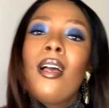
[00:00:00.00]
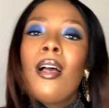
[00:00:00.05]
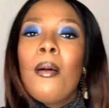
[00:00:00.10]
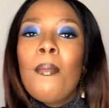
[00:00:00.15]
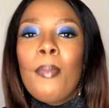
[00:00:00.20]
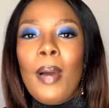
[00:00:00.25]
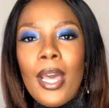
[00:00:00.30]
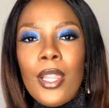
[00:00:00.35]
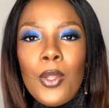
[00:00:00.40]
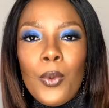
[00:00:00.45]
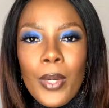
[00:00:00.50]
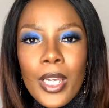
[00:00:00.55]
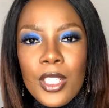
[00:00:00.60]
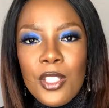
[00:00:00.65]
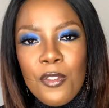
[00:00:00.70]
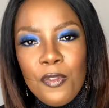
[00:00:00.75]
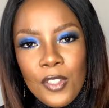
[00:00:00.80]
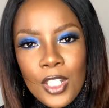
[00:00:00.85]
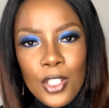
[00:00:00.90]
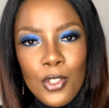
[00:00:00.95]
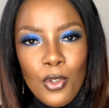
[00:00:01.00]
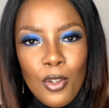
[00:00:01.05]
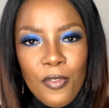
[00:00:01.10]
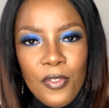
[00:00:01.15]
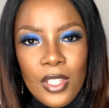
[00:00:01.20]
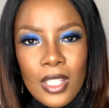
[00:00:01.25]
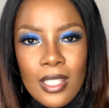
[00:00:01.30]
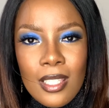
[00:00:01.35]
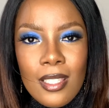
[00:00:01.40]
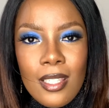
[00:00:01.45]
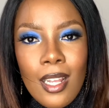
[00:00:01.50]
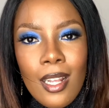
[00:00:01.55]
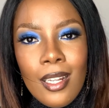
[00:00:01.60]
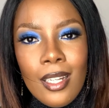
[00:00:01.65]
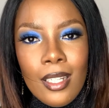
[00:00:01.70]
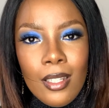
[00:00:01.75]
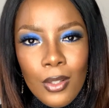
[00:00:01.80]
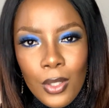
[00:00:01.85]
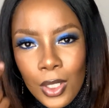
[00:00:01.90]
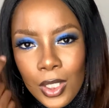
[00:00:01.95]
By the way, to finish off this
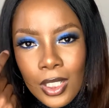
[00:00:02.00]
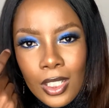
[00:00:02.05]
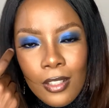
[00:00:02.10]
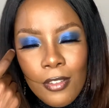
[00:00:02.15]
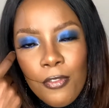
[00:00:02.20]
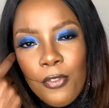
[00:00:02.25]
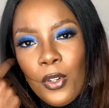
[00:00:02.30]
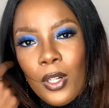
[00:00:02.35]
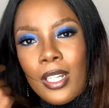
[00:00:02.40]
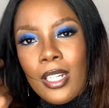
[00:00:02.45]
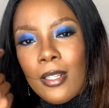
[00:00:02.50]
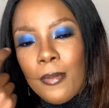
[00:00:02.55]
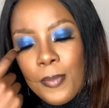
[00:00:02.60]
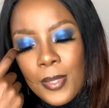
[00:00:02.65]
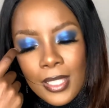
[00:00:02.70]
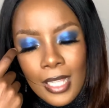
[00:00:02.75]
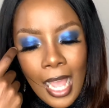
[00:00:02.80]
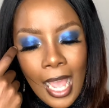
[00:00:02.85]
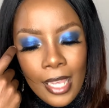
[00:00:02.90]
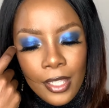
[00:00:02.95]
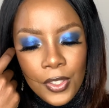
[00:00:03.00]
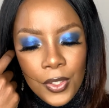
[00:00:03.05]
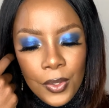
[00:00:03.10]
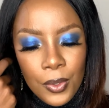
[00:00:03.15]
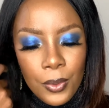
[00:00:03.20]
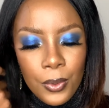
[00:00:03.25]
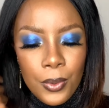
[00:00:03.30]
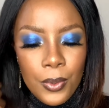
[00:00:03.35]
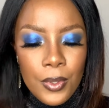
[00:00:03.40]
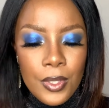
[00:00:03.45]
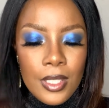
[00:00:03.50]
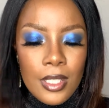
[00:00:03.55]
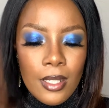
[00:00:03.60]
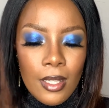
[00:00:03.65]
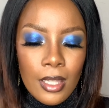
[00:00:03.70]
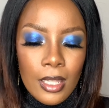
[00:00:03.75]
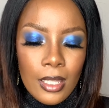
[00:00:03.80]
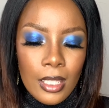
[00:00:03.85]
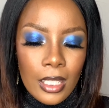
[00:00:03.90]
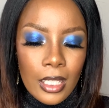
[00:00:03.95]
look for lips, I used
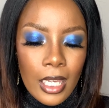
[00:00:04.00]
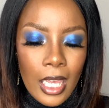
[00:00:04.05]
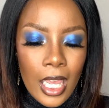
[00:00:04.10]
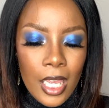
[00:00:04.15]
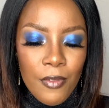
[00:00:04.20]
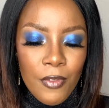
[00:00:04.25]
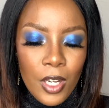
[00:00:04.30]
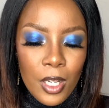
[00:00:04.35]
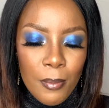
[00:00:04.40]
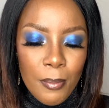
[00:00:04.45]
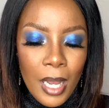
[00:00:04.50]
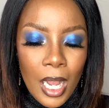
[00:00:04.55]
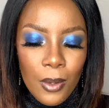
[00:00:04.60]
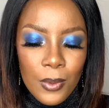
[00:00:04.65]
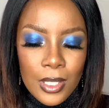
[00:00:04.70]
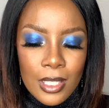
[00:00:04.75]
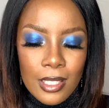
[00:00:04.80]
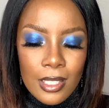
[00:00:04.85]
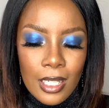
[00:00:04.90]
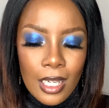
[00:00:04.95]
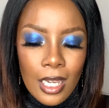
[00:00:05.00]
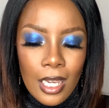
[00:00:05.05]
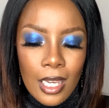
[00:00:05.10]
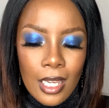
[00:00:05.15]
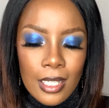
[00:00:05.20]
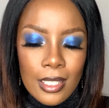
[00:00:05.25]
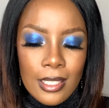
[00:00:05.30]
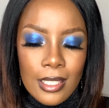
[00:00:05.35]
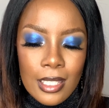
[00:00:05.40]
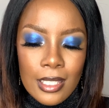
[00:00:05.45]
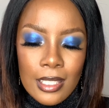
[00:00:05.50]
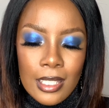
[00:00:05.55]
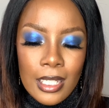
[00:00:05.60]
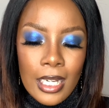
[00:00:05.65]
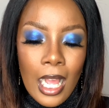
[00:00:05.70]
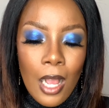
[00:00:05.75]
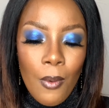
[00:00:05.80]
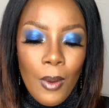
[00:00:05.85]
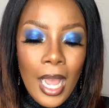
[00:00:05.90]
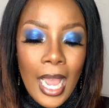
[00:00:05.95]
the Avon Power Stay
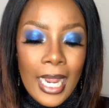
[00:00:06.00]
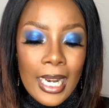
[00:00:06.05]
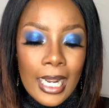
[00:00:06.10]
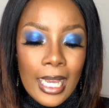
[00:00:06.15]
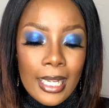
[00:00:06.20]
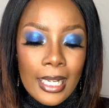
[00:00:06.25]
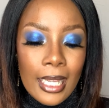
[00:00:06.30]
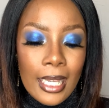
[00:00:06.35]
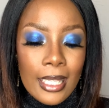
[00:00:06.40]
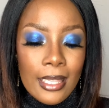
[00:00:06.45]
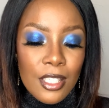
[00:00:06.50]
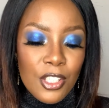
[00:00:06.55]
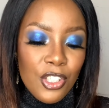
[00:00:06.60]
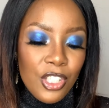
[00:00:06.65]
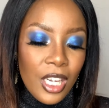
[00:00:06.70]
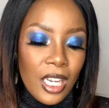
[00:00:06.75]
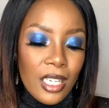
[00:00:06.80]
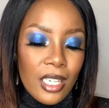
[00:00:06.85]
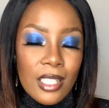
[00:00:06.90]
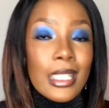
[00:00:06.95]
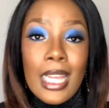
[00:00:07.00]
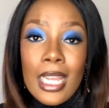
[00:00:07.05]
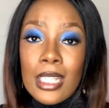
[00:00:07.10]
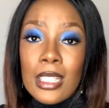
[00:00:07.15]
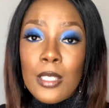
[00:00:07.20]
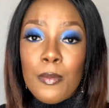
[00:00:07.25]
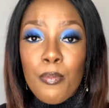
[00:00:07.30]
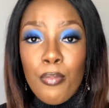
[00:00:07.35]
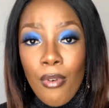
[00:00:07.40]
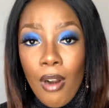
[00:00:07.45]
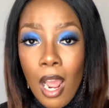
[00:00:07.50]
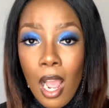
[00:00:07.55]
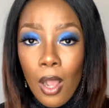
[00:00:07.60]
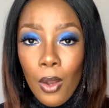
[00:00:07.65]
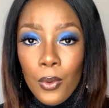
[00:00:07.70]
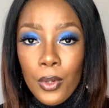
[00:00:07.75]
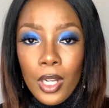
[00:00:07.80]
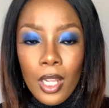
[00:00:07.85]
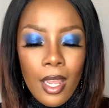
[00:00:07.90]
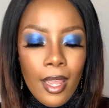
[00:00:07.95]
16-hour eyeliner in the shade Intense
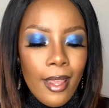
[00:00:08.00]
Brown.